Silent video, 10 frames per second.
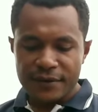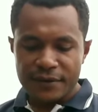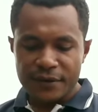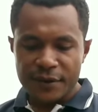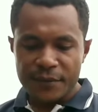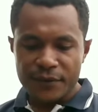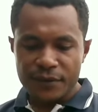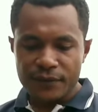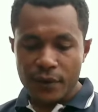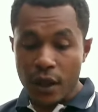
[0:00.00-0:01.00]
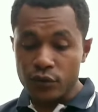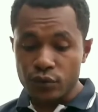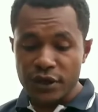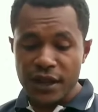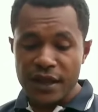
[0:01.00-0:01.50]
Okay, me 2
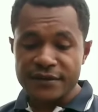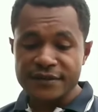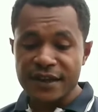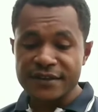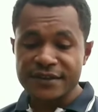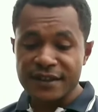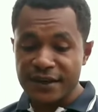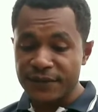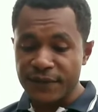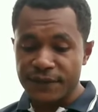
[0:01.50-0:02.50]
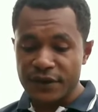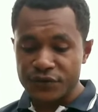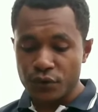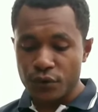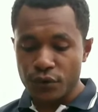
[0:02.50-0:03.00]
kina it's less than 350
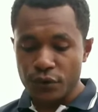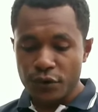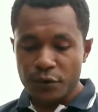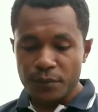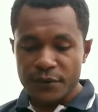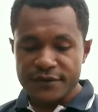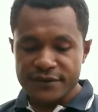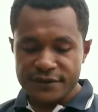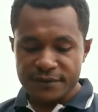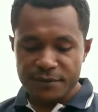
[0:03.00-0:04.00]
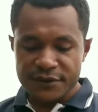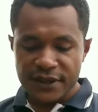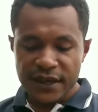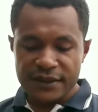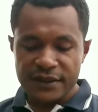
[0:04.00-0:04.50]
so we
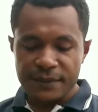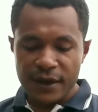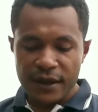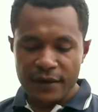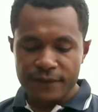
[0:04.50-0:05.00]
select him 4